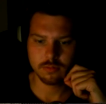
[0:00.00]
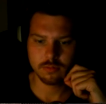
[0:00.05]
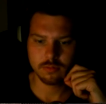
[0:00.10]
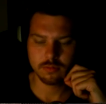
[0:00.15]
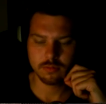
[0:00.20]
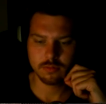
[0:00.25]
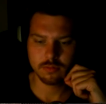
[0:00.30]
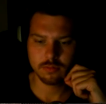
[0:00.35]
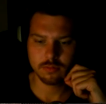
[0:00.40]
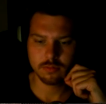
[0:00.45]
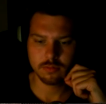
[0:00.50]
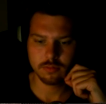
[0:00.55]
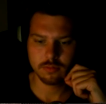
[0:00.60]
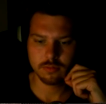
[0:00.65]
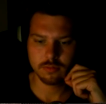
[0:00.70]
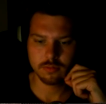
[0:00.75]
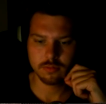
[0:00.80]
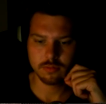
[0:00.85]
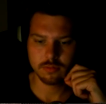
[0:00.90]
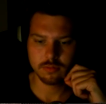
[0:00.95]

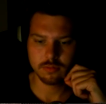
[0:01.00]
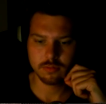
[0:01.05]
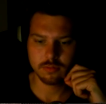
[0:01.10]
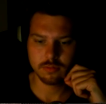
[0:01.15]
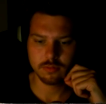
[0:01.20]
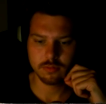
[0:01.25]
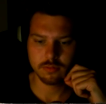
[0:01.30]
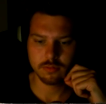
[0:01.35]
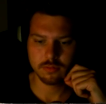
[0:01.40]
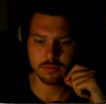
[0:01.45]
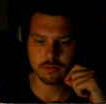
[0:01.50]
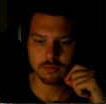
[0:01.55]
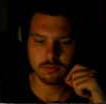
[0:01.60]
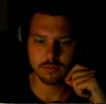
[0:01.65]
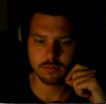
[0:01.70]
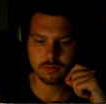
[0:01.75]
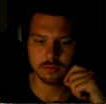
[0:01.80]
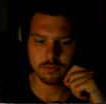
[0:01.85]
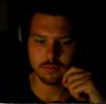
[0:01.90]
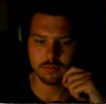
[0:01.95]

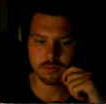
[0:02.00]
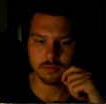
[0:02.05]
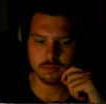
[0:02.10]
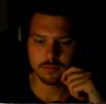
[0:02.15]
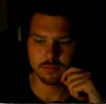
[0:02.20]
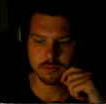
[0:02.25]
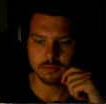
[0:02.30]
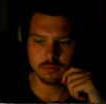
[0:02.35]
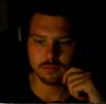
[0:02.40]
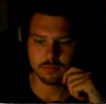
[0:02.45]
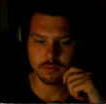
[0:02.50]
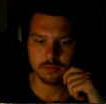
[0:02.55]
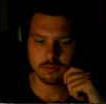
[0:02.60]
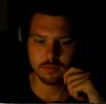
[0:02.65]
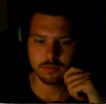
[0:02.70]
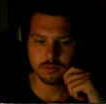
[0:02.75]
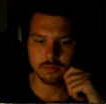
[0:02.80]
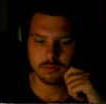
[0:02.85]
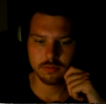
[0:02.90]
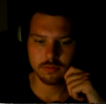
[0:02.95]

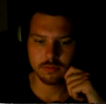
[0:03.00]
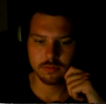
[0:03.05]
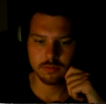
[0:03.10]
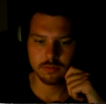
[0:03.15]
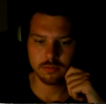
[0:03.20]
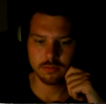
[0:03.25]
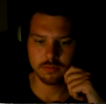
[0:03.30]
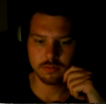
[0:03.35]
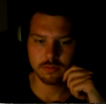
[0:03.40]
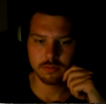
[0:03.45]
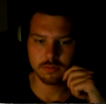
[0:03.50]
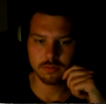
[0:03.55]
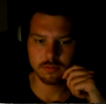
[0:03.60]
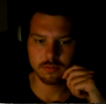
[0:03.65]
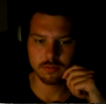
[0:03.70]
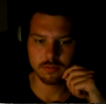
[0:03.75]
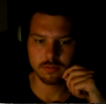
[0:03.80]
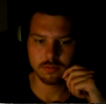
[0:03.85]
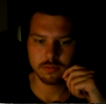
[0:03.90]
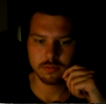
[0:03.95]

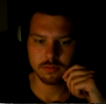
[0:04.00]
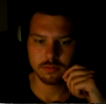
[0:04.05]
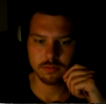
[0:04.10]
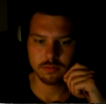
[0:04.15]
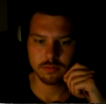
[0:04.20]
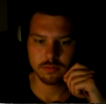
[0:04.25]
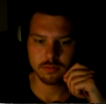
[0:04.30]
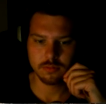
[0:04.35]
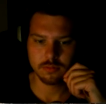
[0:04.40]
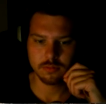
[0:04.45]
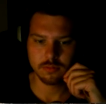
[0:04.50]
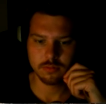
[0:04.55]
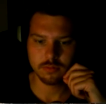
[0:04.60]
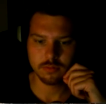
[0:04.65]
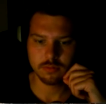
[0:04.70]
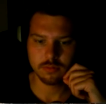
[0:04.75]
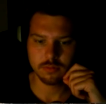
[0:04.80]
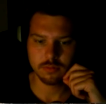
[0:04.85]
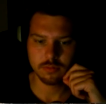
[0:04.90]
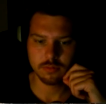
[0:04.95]

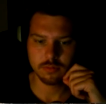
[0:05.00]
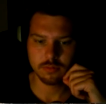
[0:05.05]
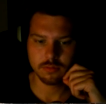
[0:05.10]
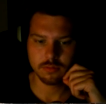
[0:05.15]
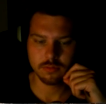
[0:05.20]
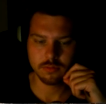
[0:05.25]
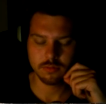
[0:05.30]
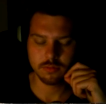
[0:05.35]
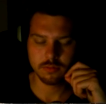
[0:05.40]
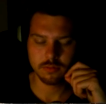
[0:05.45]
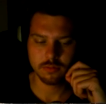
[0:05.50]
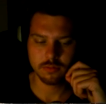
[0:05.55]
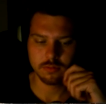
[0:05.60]
Nothing is said.